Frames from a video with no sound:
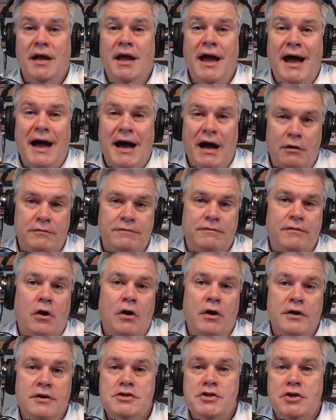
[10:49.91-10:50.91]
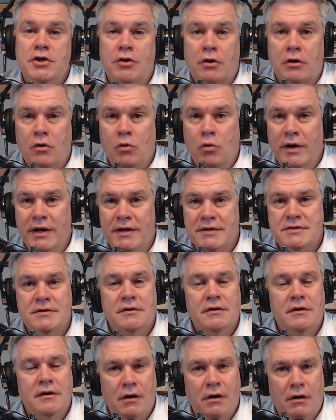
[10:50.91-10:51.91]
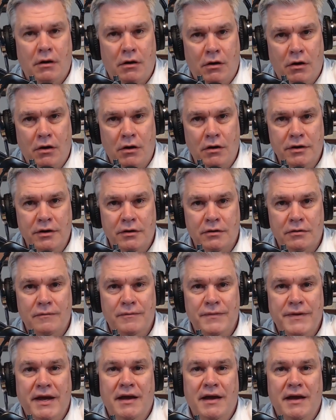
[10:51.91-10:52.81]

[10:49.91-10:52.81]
How far into your quit are you?